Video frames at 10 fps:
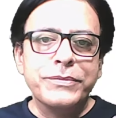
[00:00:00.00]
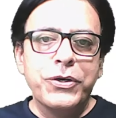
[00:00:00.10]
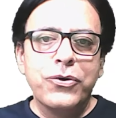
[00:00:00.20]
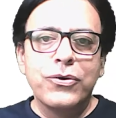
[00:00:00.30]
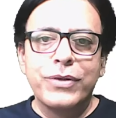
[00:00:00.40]

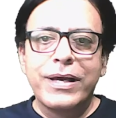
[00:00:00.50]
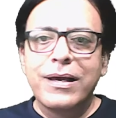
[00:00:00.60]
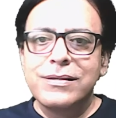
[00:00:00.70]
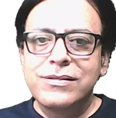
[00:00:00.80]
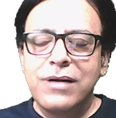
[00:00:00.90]
they
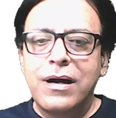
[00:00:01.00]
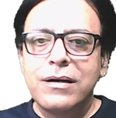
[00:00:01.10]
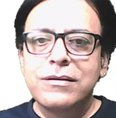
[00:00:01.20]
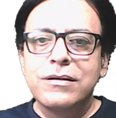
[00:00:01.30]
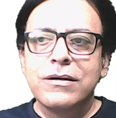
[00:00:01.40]
can
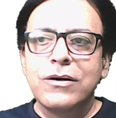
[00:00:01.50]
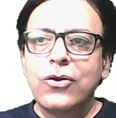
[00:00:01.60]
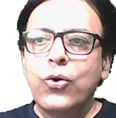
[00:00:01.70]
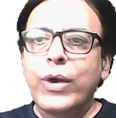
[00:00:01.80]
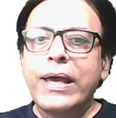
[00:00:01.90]
start
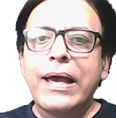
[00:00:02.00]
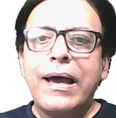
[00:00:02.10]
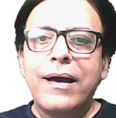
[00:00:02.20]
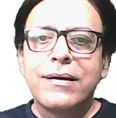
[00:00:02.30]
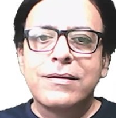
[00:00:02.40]
looking
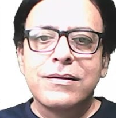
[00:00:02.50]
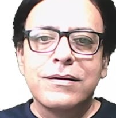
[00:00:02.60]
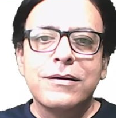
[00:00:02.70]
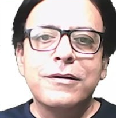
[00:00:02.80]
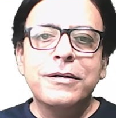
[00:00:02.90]
at
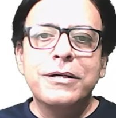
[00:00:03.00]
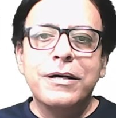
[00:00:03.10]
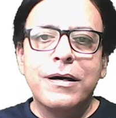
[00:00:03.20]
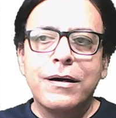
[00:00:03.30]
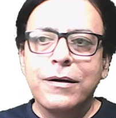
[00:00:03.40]

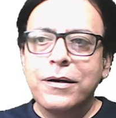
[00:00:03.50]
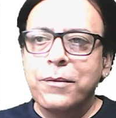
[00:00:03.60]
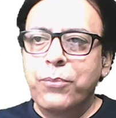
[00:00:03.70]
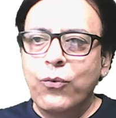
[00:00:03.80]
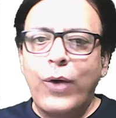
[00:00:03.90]

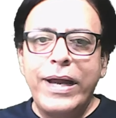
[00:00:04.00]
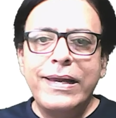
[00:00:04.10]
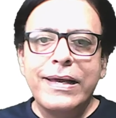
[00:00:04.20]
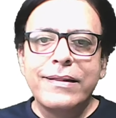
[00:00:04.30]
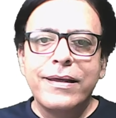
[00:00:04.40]

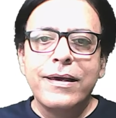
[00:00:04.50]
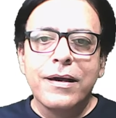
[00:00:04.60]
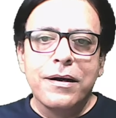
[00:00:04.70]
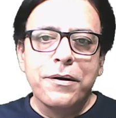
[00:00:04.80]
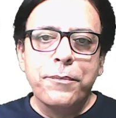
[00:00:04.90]
providing the
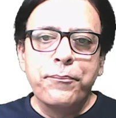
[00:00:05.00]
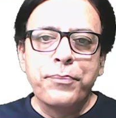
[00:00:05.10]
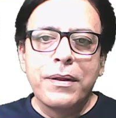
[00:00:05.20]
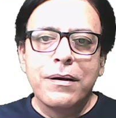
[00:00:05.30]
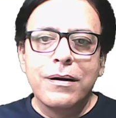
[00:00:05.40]

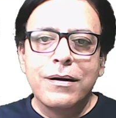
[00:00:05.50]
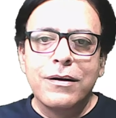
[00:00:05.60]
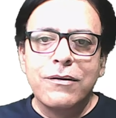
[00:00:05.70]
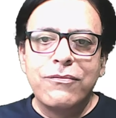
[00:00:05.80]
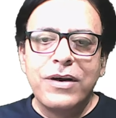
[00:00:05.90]

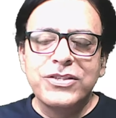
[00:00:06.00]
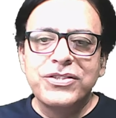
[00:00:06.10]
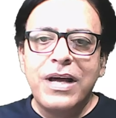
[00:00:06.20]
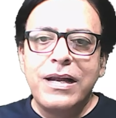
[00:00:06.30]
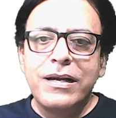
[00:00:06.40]

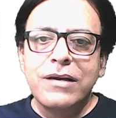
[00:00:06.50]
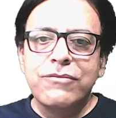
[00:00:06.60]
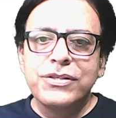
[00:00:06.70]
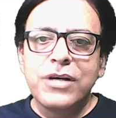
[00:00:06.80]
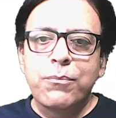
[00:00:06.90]
functionality
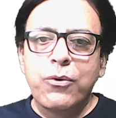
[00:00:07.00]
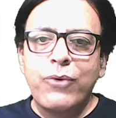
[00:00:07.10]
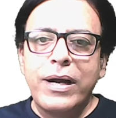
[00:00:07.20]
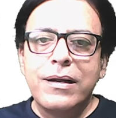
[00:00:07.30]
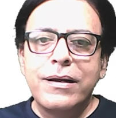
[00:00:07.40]
which are
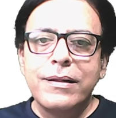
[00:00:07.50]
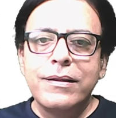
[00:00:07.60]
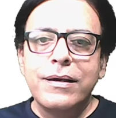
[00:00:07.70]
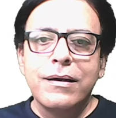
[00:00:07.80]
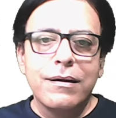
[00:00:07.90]
provided in
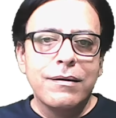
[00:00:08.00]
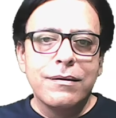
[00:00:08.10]
the